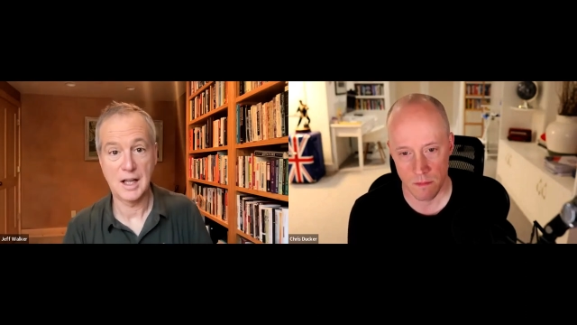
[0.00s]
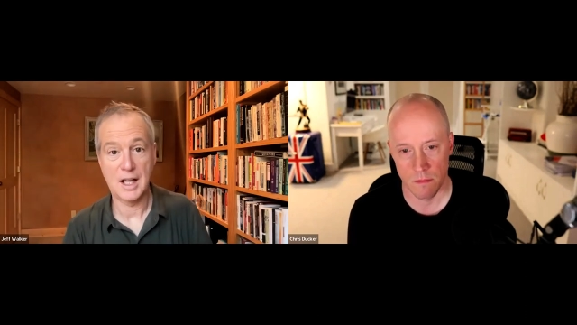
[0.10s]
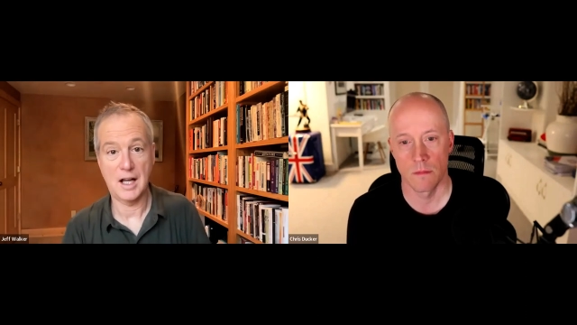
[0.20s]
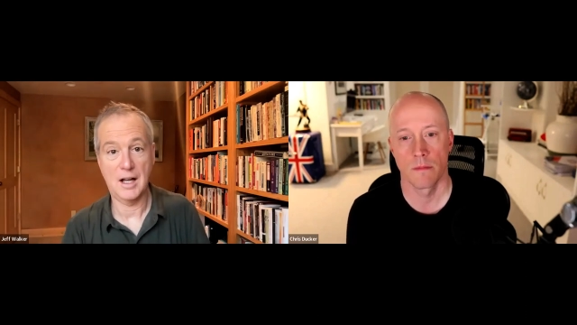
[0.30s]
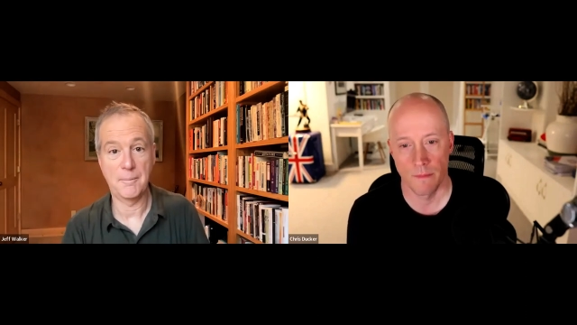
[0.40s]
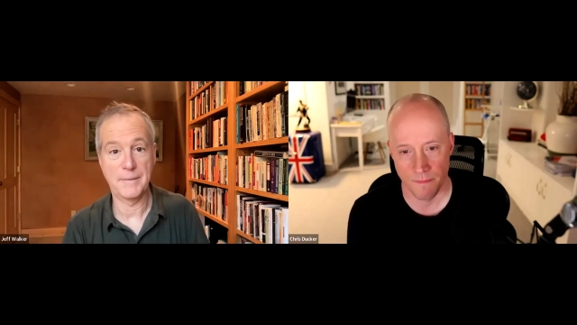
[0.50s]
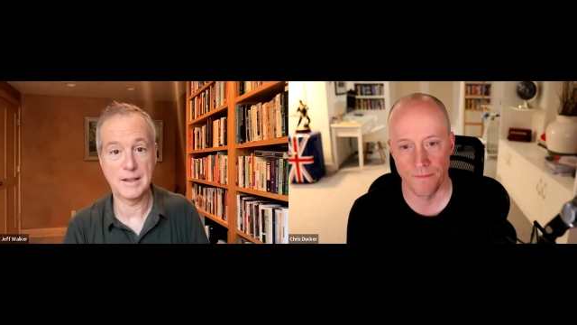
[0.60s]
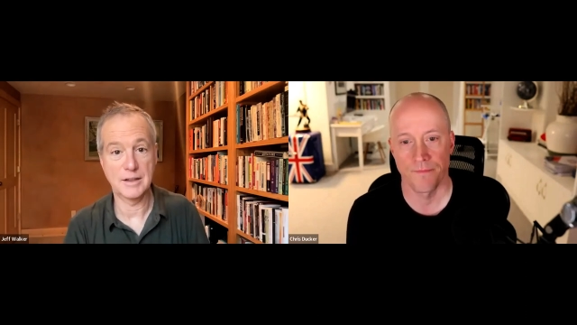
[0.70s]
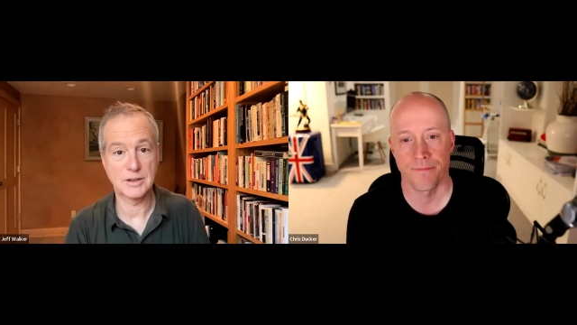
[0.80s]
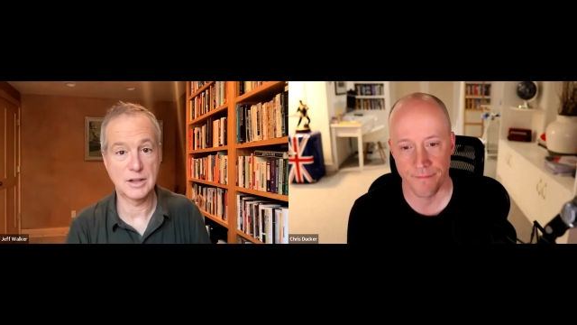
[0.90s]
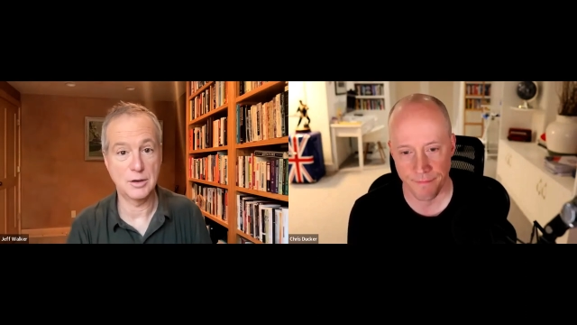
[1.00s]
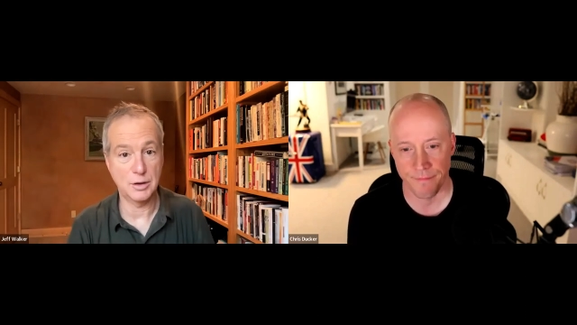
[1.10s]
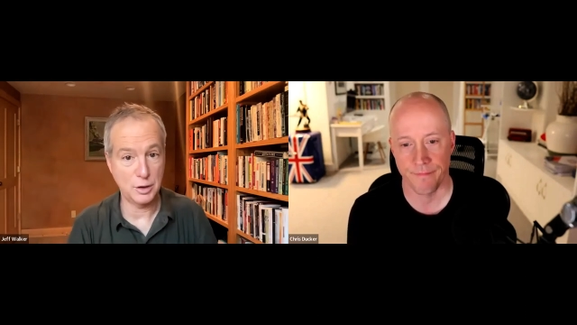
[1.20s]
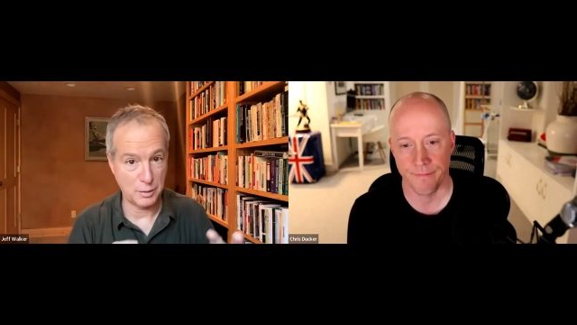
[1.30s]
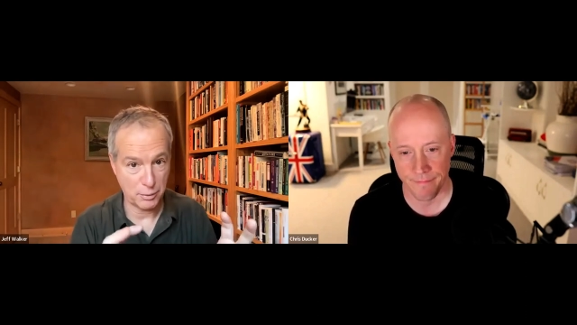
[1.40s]
Speaker 1: um, there's you
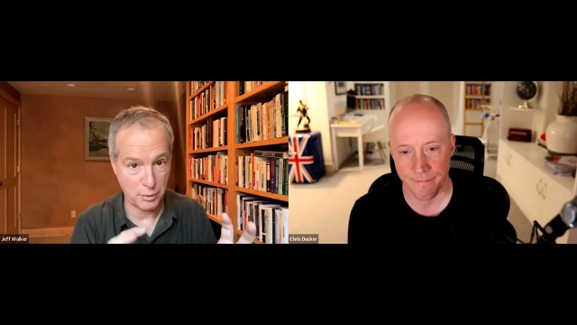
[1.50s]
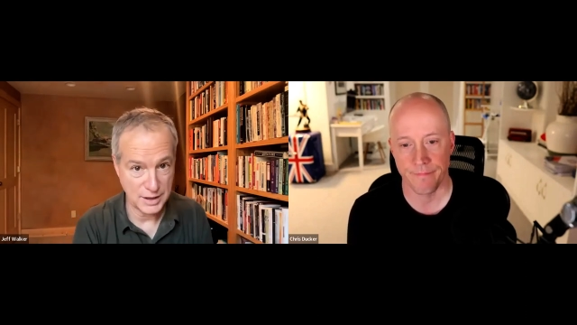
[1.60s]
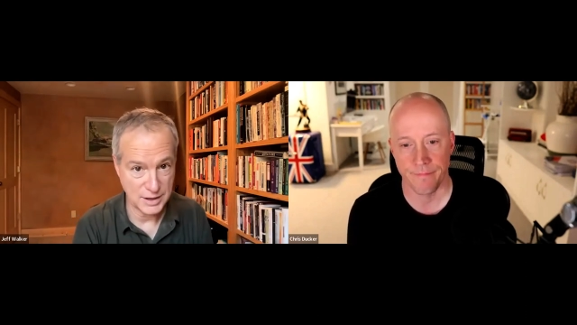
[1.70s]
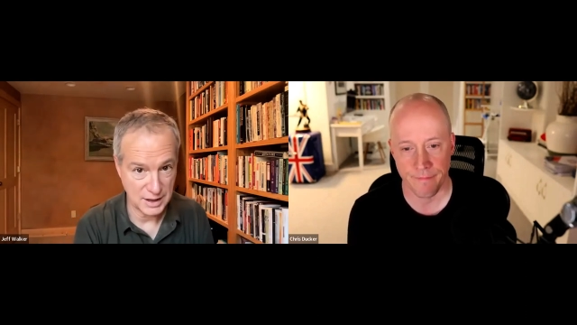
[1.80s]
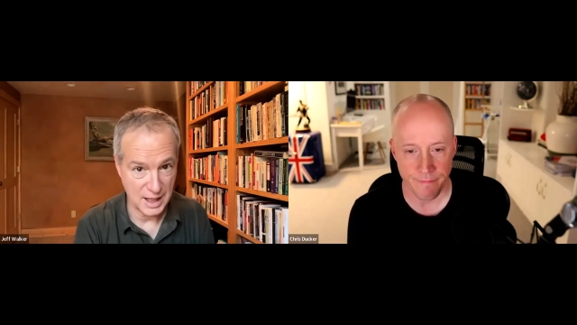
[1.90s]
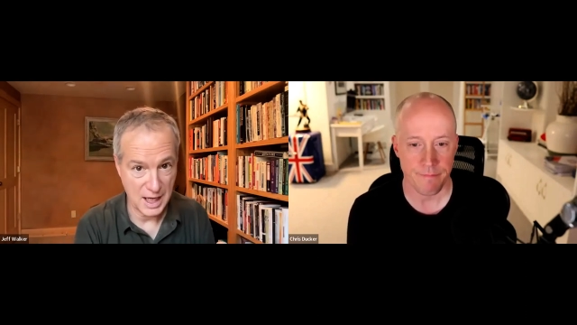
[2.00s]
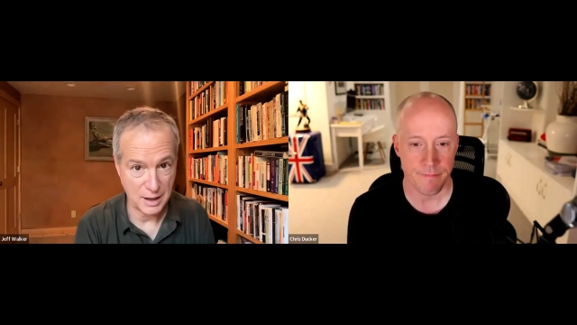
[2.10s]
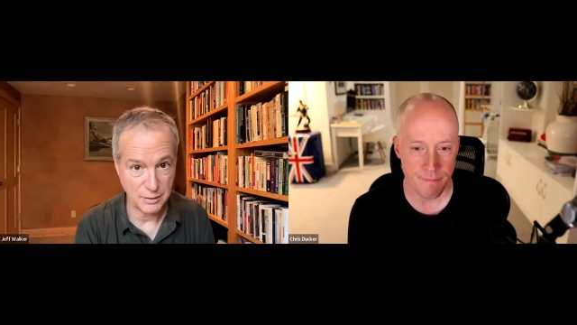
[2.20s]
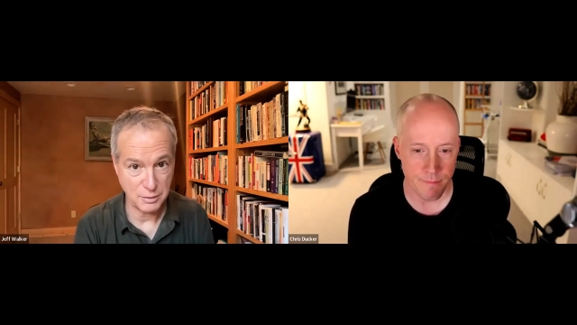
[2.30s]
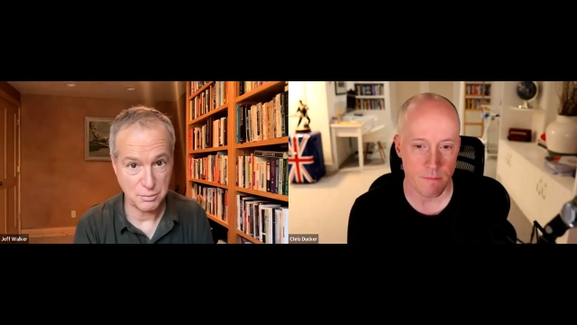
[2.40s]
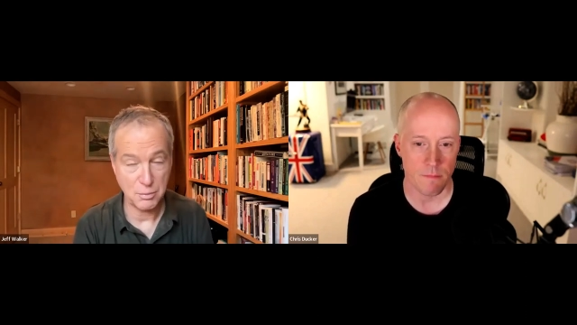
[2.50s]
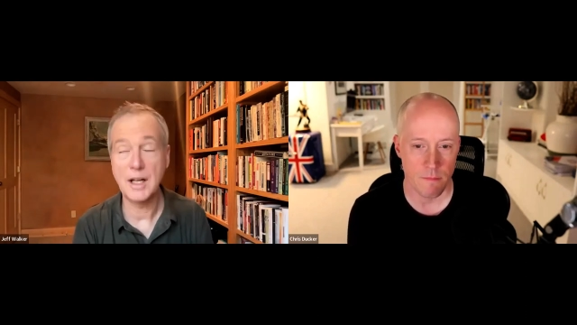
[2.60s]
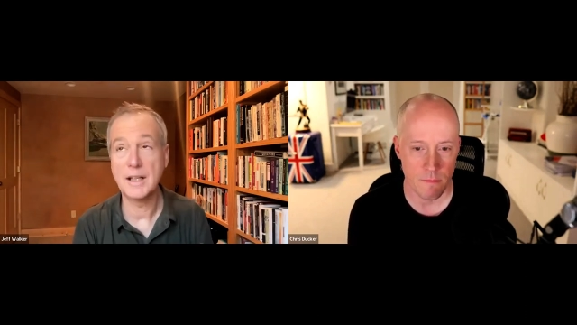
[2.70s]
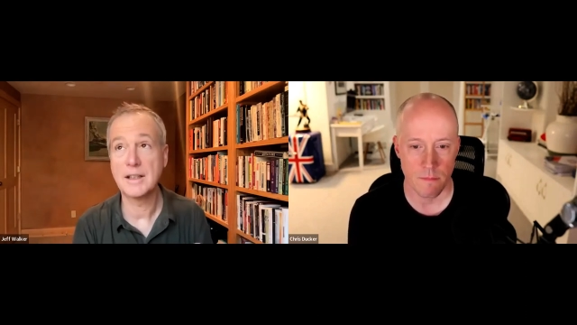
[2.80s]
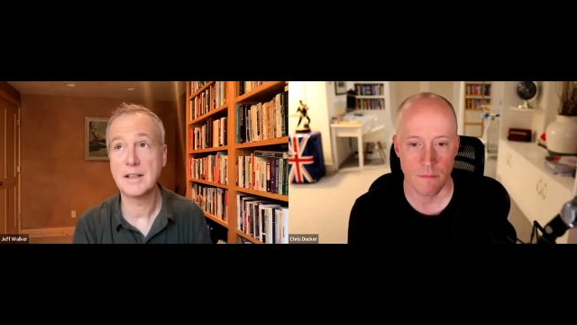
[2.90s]
you can price it how you
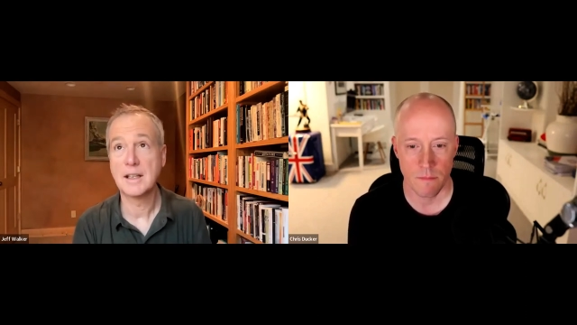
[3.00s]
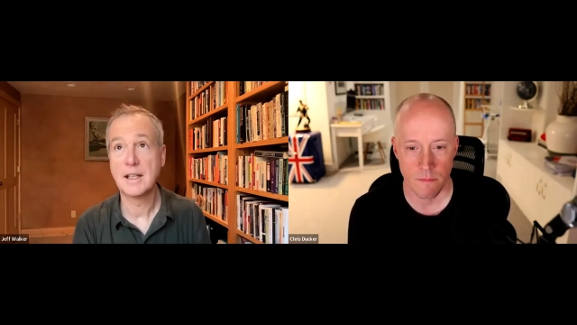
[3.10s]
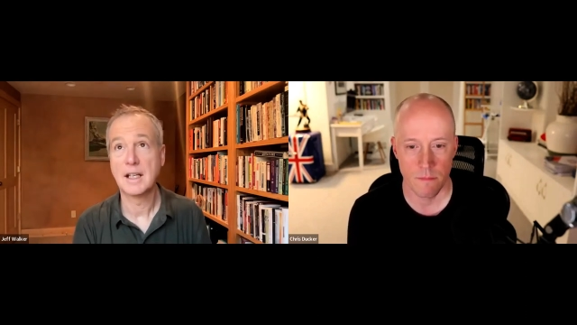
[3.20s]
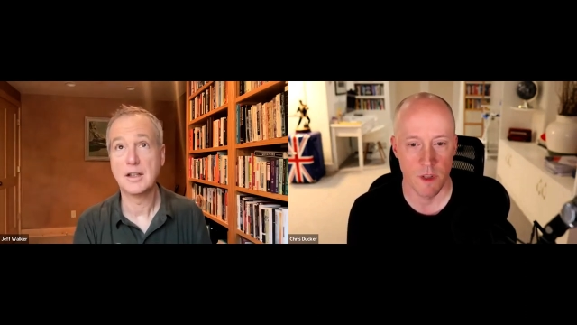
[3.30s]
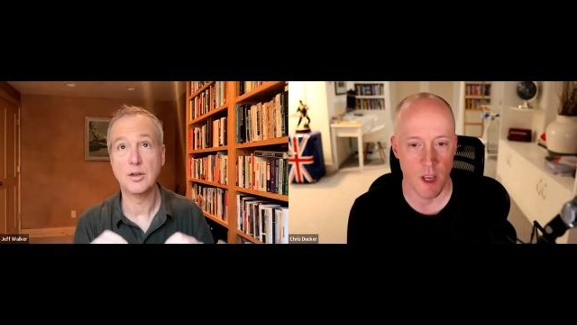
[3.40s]
want Yep.